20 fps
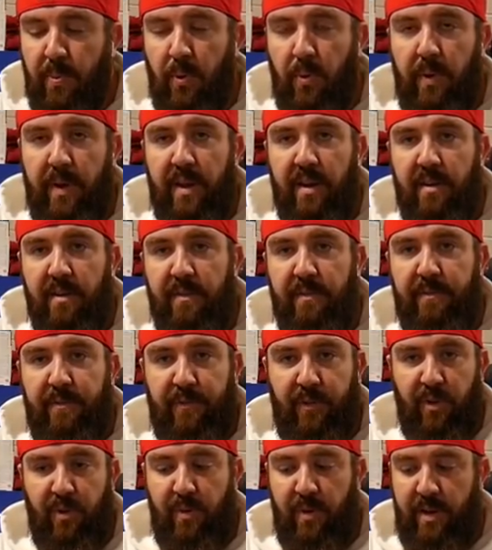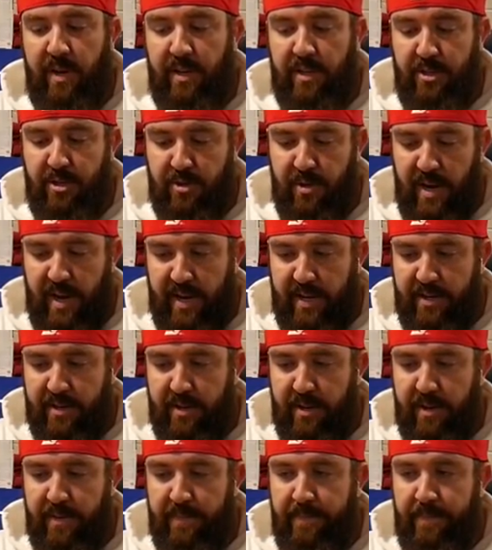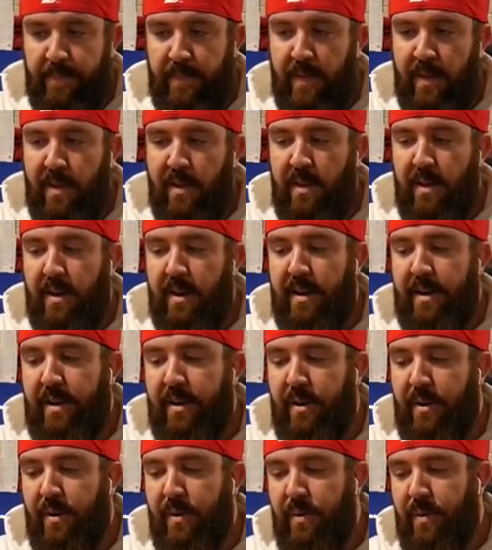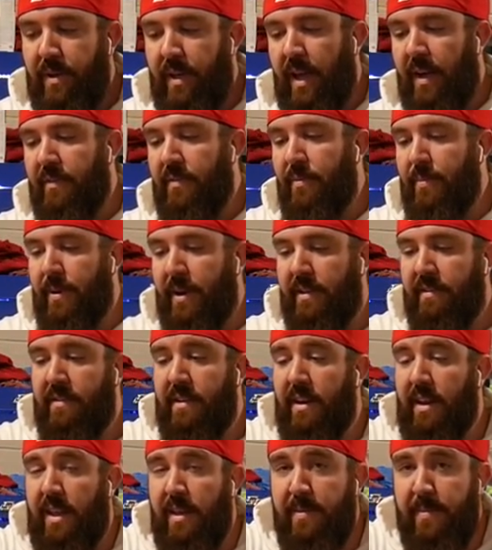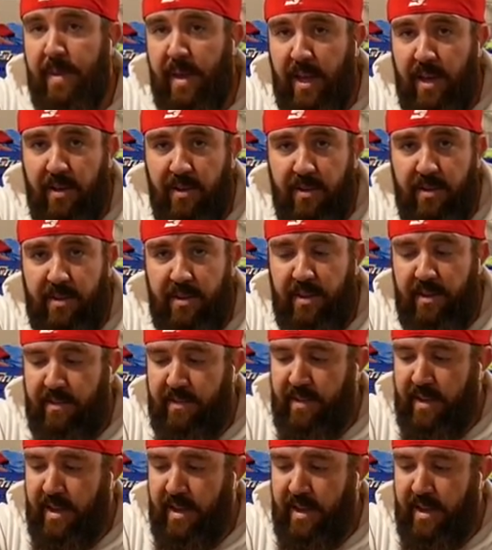point fluid extractor. I know everybody's going to give me hell on this